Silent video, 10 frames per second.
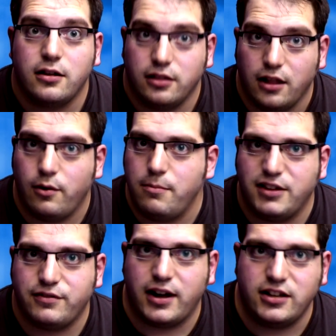Lower
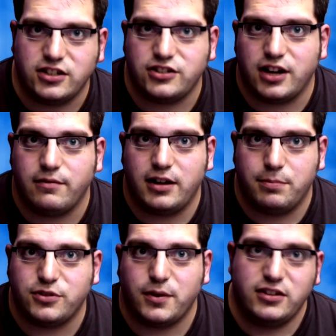mid range is generally
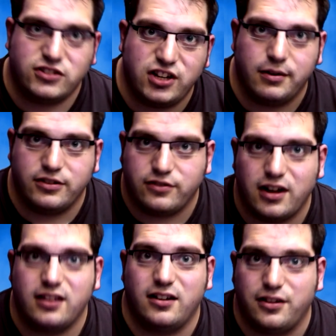between
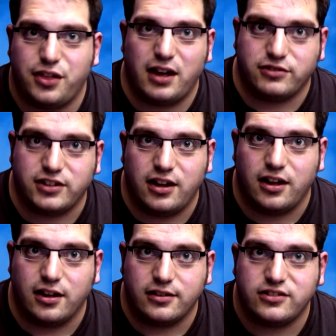200 and 1000
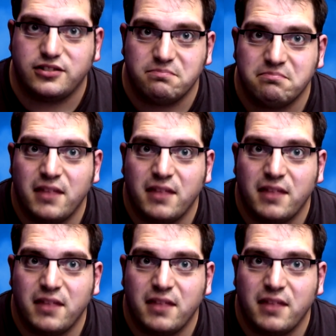Hz.